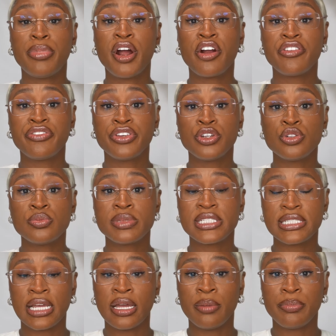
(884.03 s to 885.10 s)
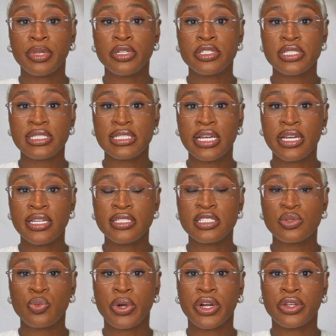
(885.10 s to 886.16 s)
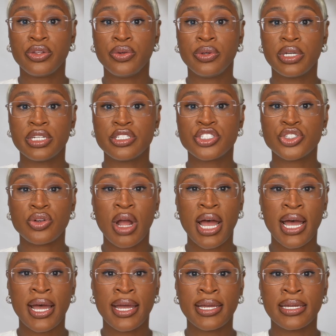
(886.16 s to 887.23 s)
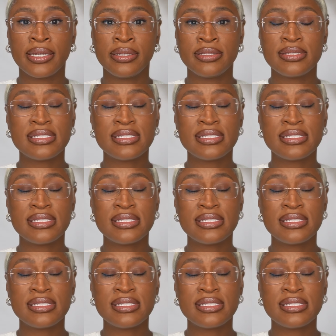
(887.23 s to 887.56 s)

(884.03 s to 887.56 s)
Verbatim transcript: perfume sampler sets where you could try